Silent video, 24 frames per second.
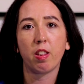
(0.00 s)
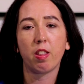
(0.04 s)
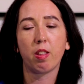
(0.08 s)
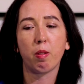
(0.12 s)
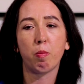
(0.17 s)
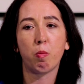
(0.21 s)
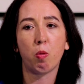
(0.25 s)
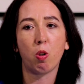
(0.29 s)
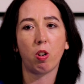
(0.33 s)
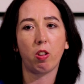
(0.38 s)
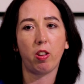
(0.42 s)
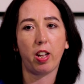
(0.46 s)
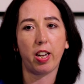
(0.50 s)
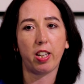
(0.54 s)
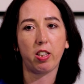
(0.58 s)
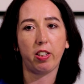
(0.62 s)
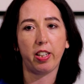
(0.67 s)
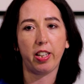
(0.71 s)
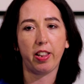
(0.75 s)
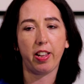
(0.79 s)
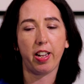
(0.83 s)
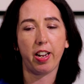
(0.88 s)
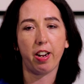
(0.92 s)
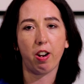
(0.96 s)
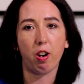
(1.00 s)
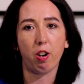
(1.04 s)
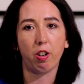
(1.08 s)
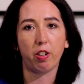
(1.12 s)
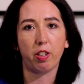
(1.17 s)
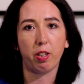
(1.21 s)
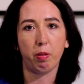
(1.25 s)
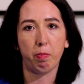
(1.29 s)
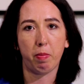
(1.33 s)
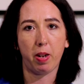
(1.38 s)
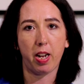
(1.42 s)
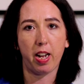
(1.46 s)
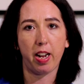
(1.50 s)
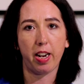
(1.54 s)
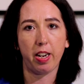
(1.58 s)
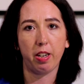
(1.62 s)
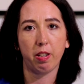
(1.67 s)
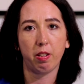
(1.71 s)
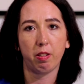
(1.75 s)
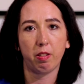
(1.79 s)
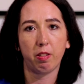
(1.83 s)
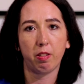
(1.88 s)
the more likely they are to buy.